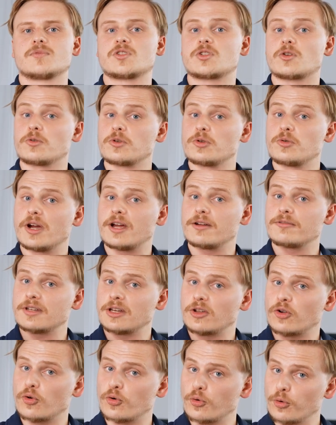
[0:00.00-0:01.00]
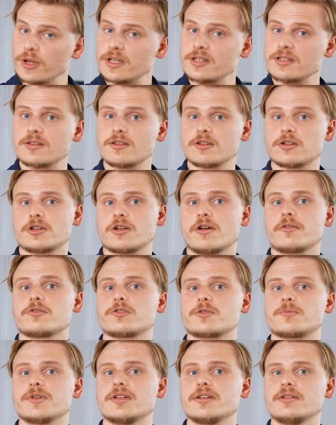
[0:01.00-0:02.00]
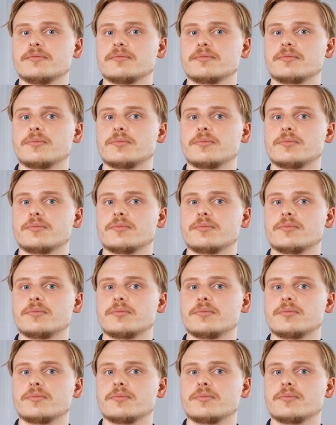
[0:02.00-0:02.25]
So you have increased the shutter speed,